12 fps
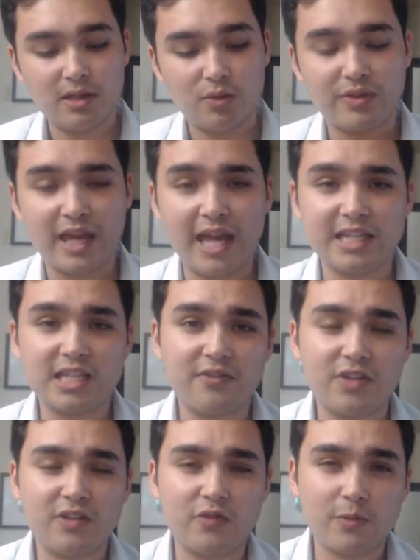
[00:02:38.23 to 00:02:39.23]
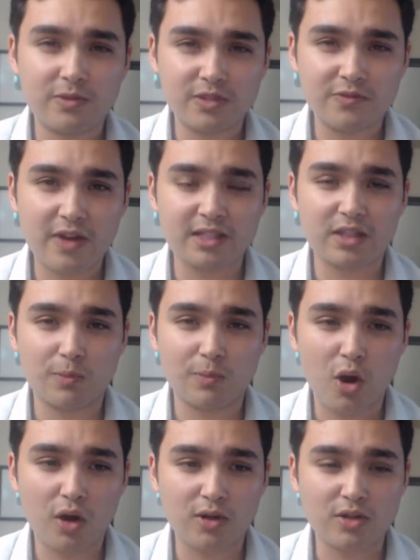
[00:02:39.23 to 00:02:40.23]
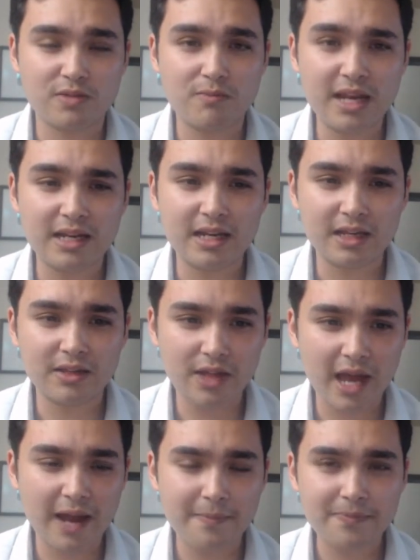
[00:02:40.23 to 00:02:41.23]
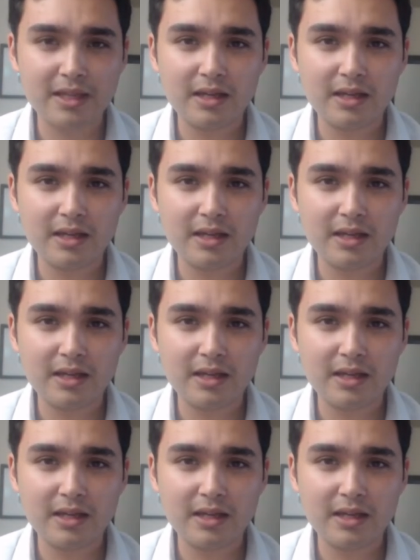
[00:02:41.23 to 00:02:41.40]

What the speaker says: with HIV from infecting their partners, meaning that